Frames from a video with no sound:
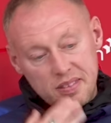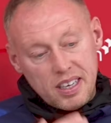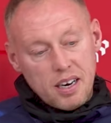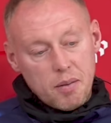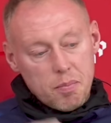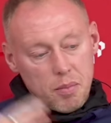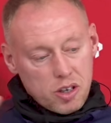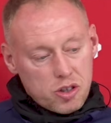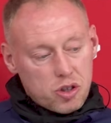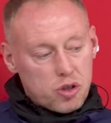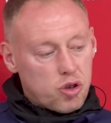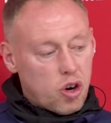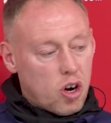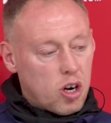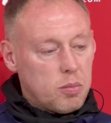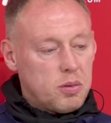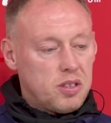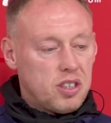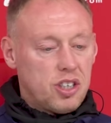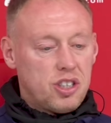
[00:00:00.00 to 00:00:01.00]
in a much
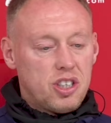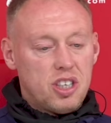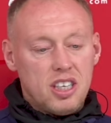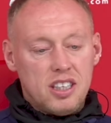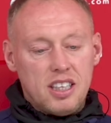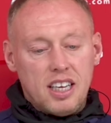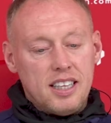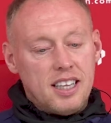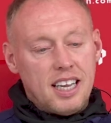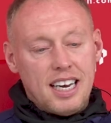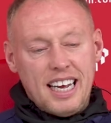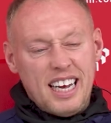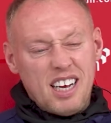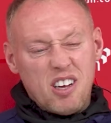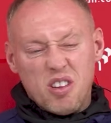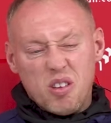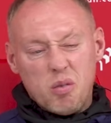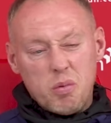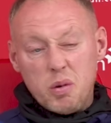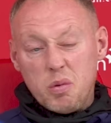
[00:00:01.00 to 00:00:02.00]
stronger position in, in the
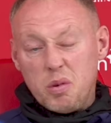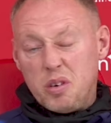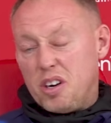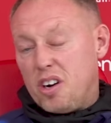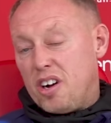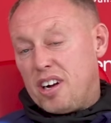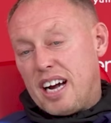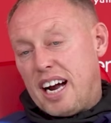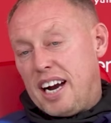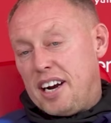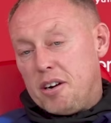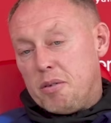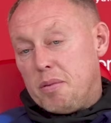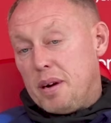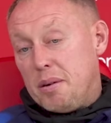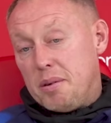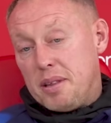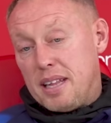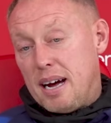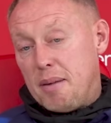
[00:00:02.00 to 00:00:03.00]
league. Although we wouldn't have got carried
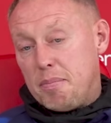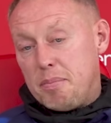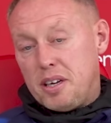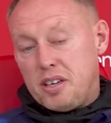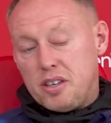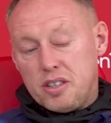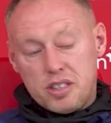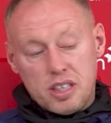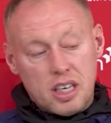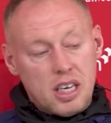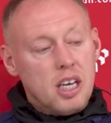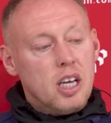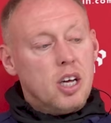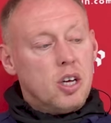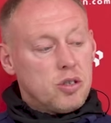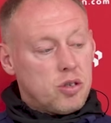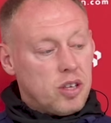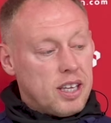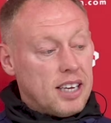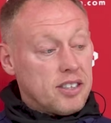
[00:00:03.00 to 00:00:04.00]
away with that because.
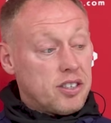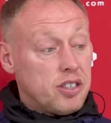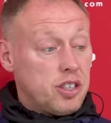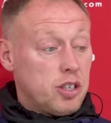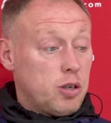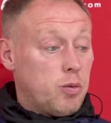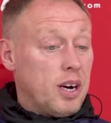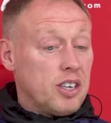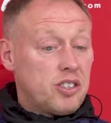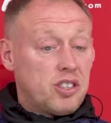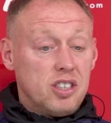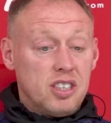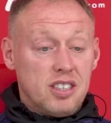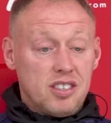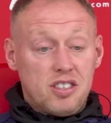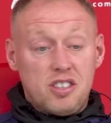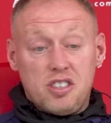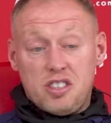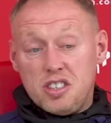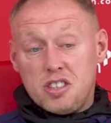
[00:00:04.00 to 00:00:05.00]
So the answer to your question
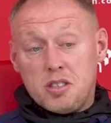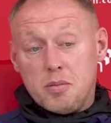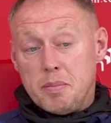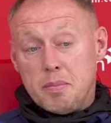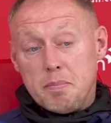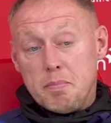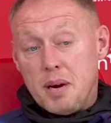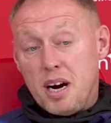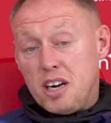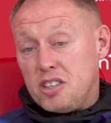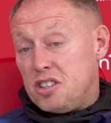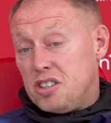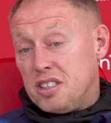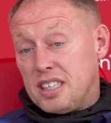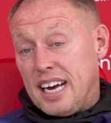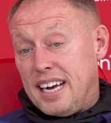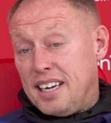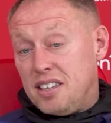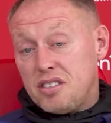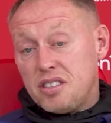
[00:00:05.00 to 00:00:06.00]
is is just marginal
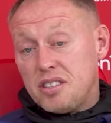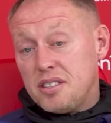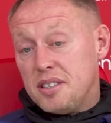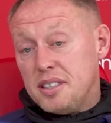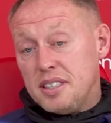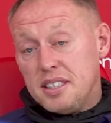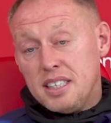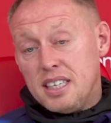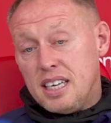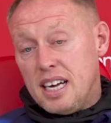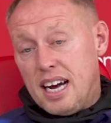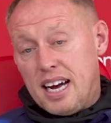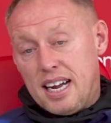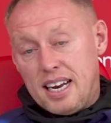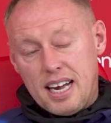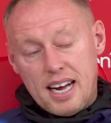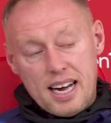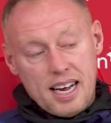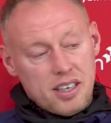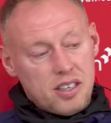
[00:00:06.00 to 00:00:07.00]
gains,
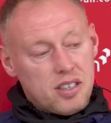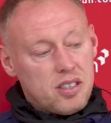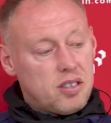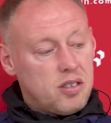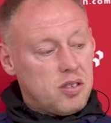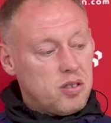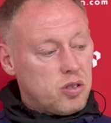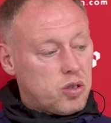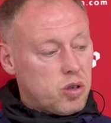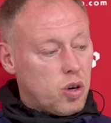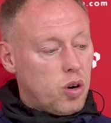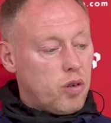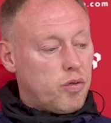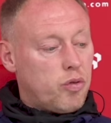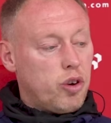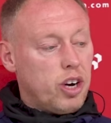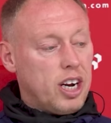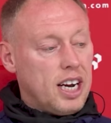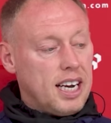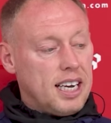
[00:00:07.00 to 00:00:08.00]
and and sort
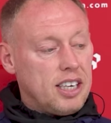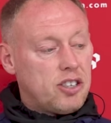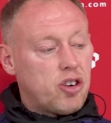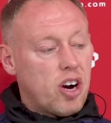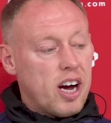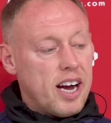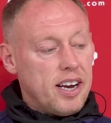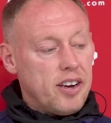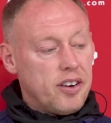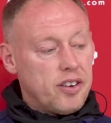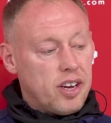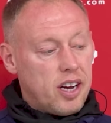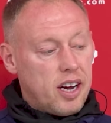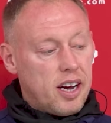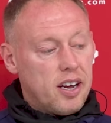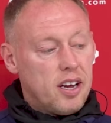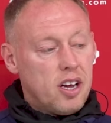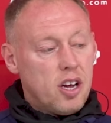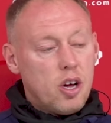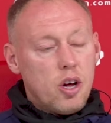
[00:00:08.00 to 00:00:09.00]
of really trying
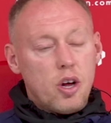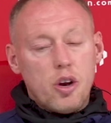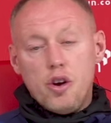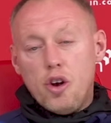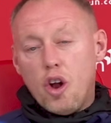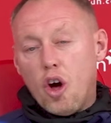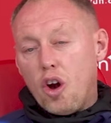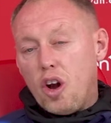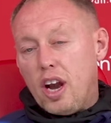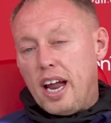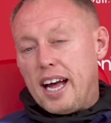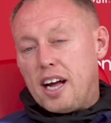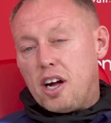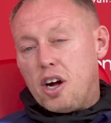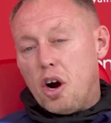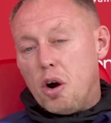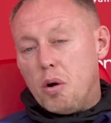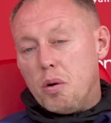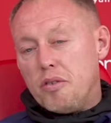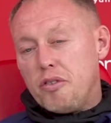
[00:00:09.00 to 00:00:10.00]
to not let
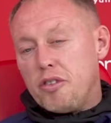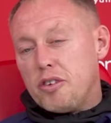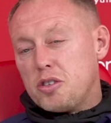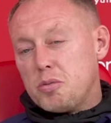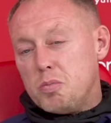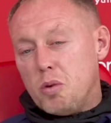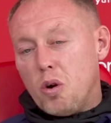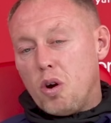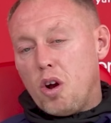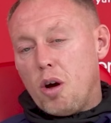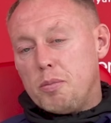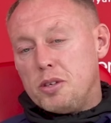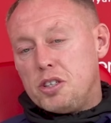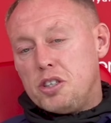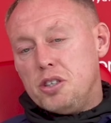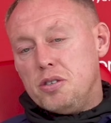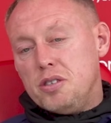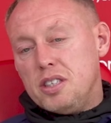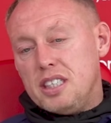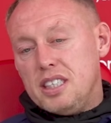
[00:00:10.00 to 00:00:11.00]
go of the small
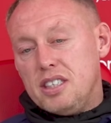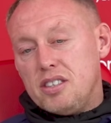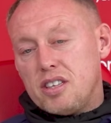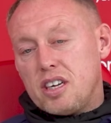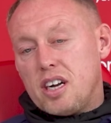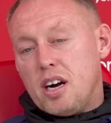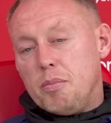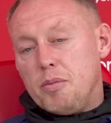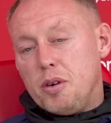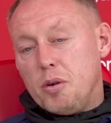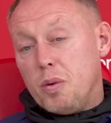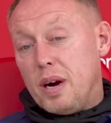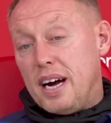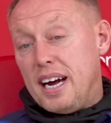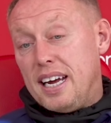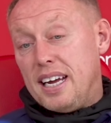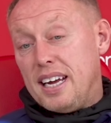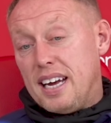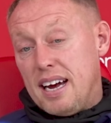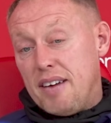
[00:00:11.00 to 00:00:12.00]
opportunities that come your
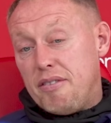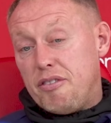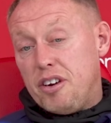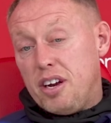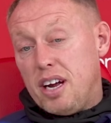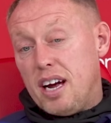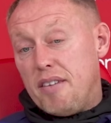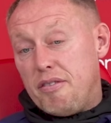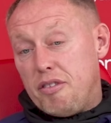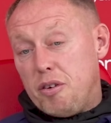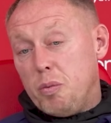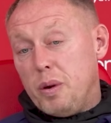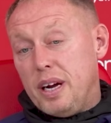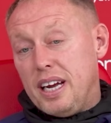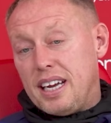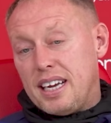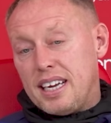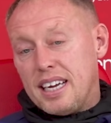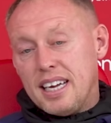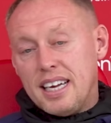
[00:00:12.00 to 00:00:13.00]
way every every
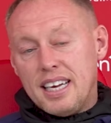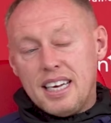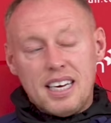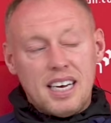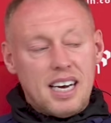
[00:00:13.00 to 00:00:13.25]
week.